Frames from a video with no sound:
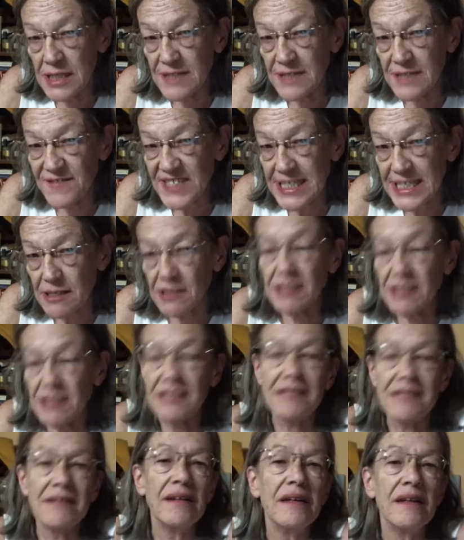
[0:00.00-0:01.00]
the vat
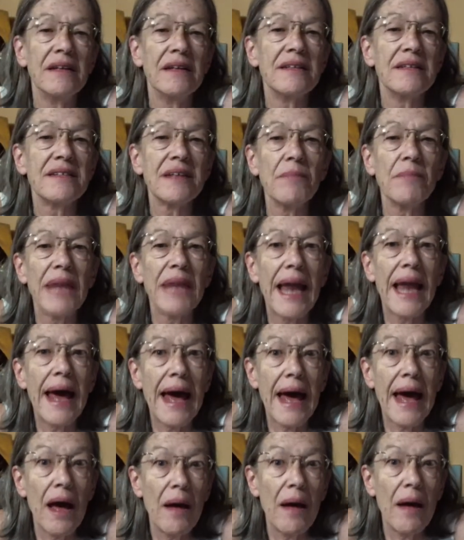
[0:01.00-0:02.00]
in some
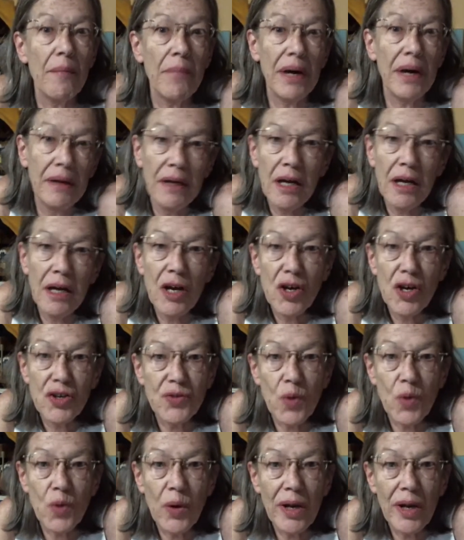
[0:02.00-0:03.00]
lab.
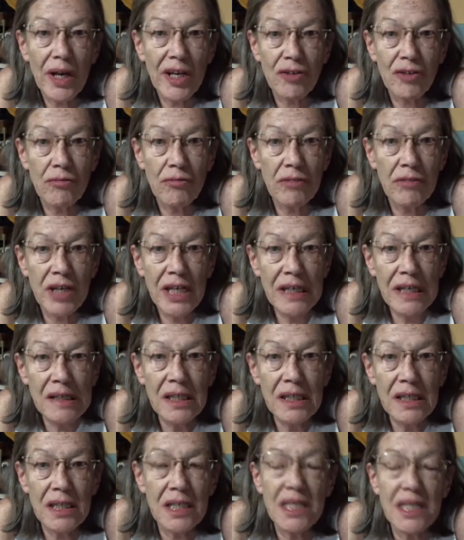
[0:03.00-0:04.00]
Soylent
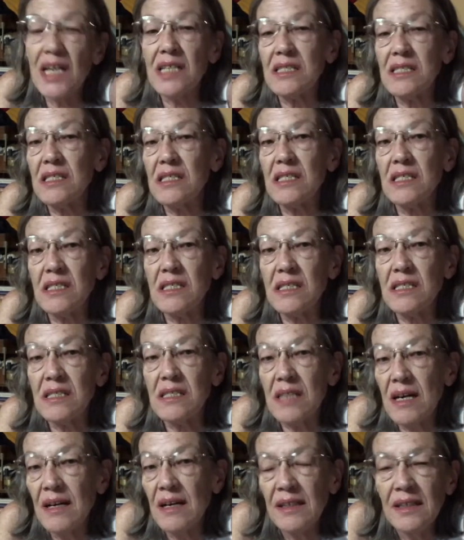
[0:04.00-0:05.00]
Green, yes.
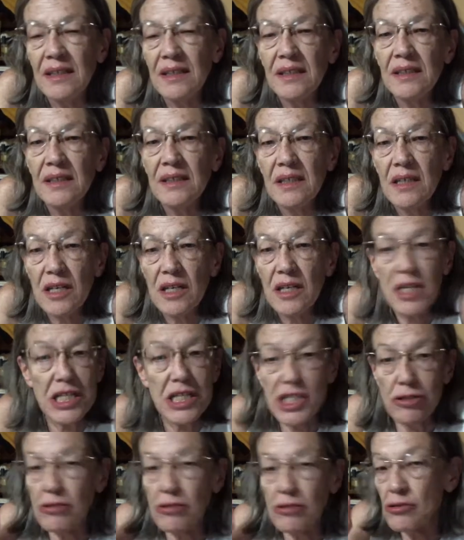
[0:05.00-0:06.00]

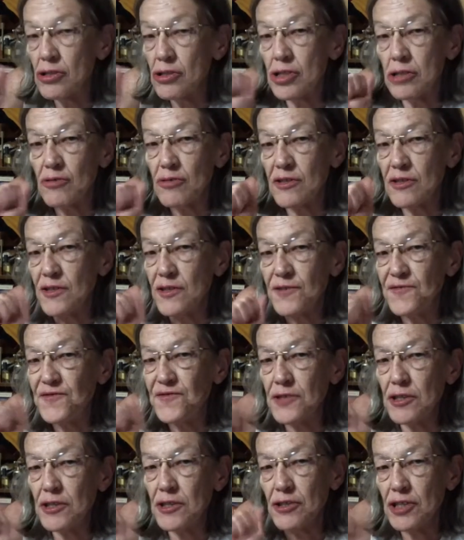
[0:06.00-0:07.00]
It's all so good
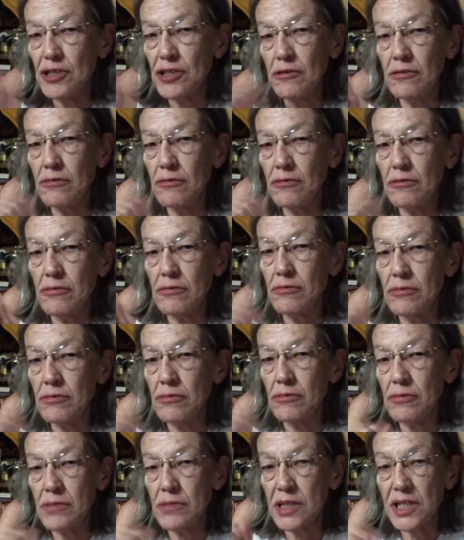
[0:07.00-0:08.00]
for
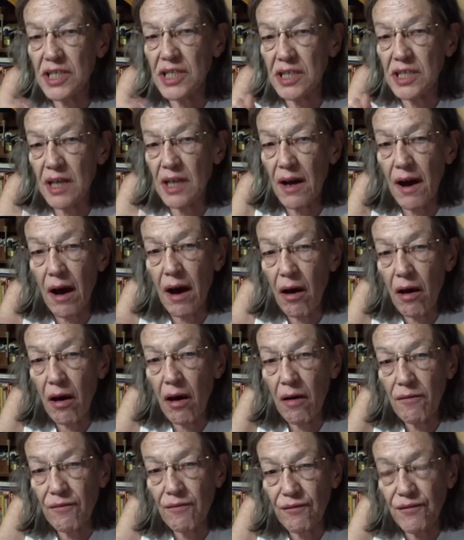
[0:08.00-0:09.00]
you. It's all
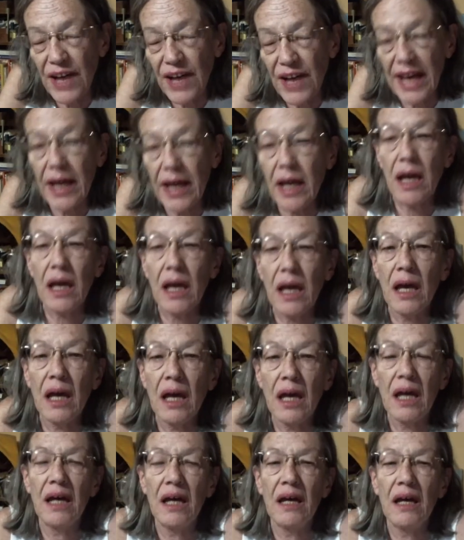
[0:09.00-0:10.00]
fake.
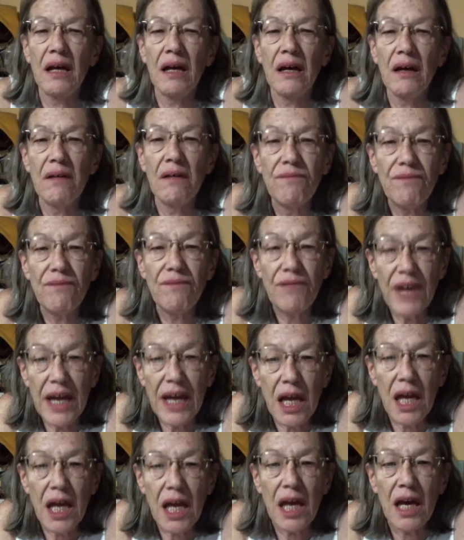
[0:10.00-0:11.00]

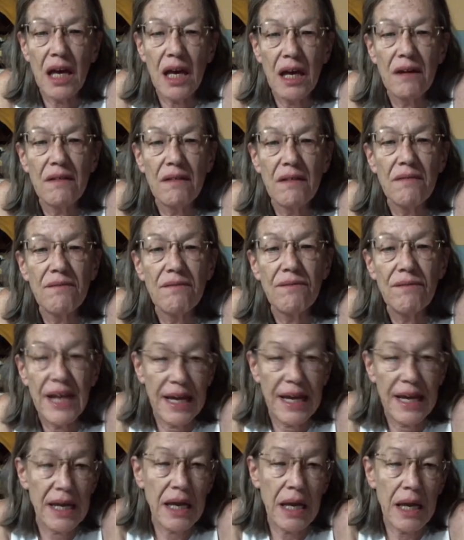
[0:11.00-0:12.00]
Fake.
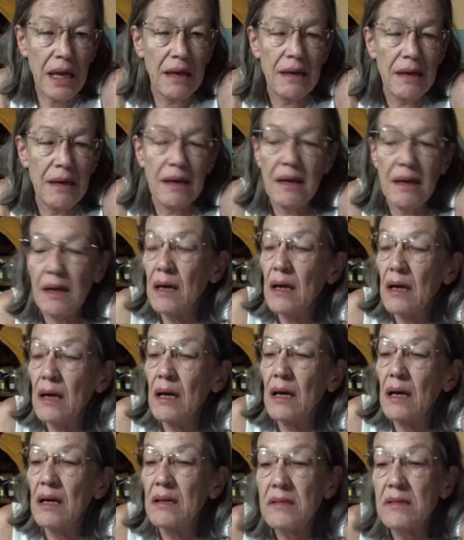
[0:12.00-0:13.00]
Fake.
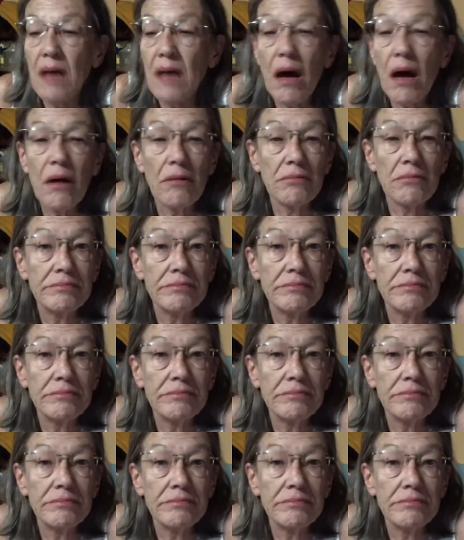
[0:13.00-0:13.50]
So,